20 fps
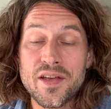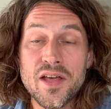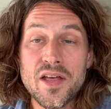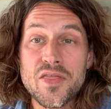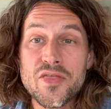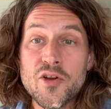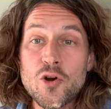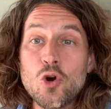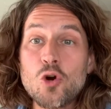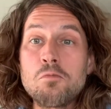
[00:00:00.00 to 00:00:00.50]

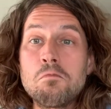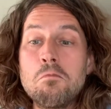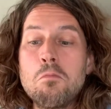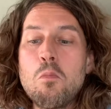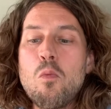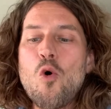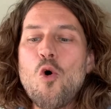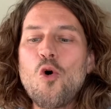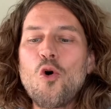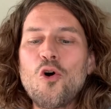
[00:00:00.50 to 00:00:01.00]
There are
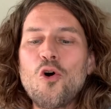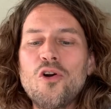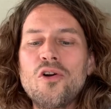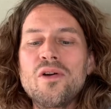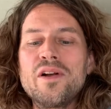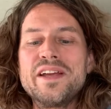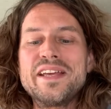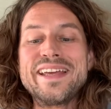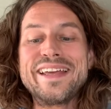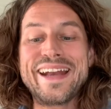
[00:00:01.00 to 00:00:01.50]
more
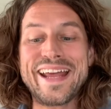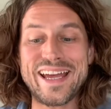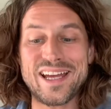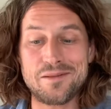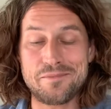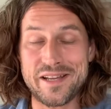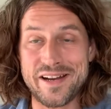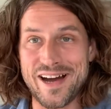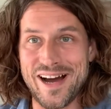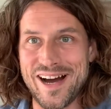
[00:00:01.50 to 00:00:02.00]

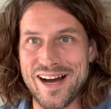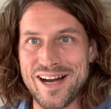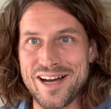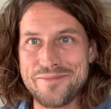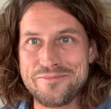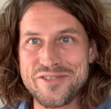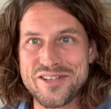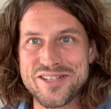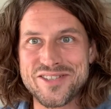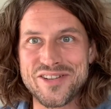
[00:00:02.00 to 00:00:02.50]
inanimate
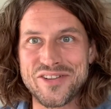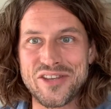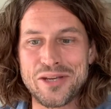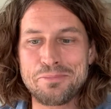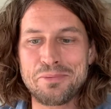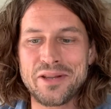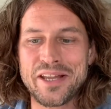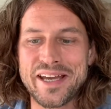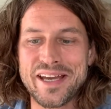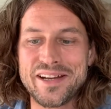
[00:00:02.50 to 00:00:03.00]
objects on the
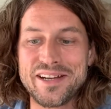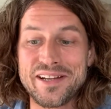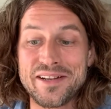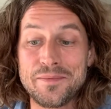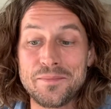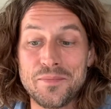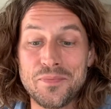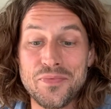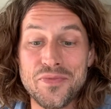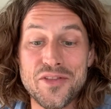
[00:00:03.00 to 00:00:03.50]
planet
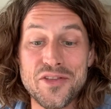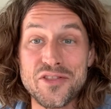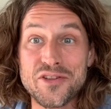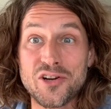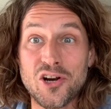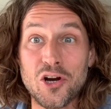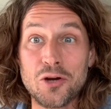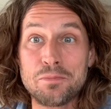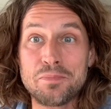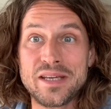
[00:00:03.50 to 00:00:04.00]
than there
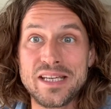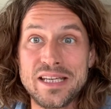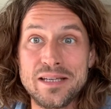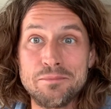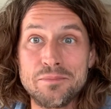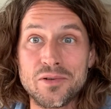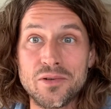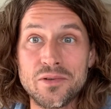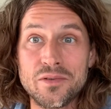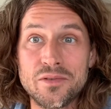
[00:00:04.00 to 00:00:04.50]
are
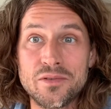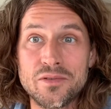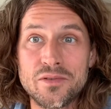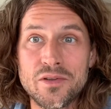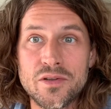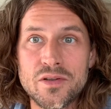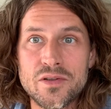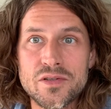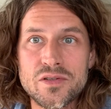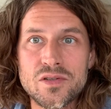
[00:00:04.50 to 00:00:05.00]
people.
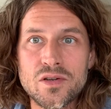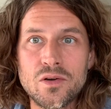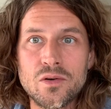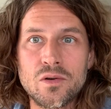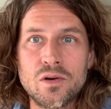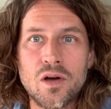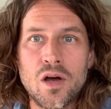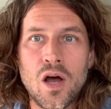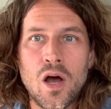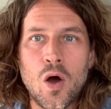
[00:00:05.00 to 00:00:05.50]
So,
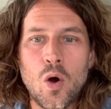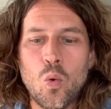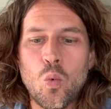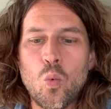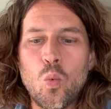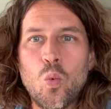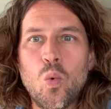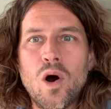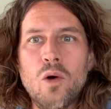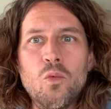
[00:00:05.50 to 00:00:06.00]

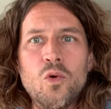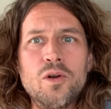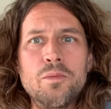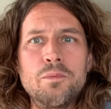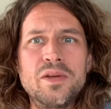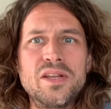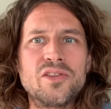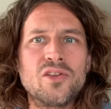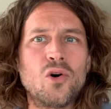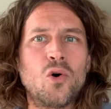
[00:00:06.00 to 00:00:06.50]
what would
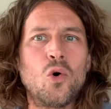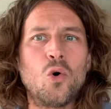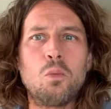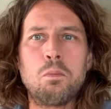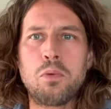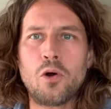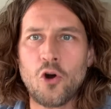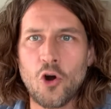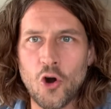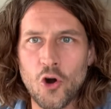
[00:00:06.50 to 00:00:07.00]
be the whole
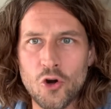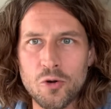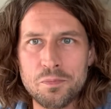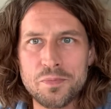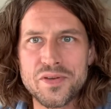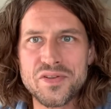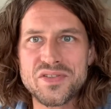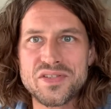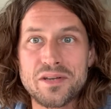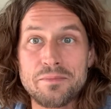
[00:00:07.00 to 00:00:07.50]

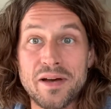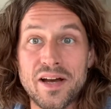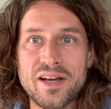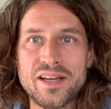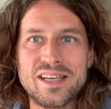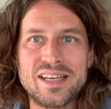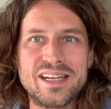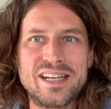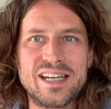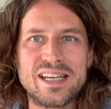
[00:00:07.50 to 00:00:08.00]
purpose
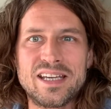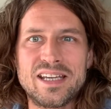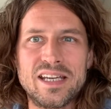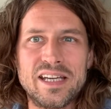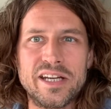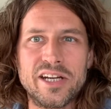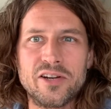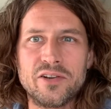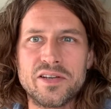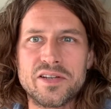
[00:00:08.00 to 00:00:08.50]
about getting
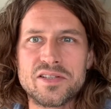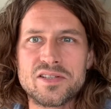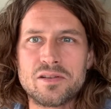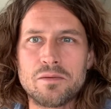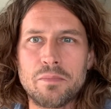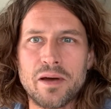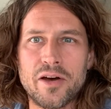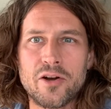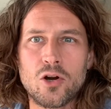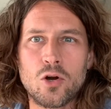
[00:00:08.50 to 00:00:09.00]
curious
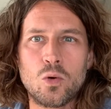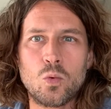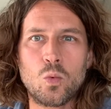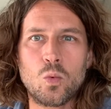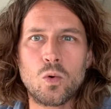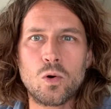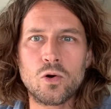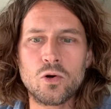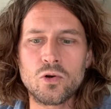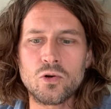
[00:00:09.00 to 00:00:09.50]
about our
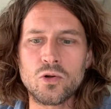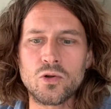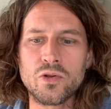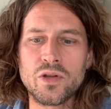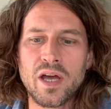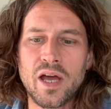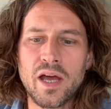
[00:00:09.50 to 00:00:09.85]
world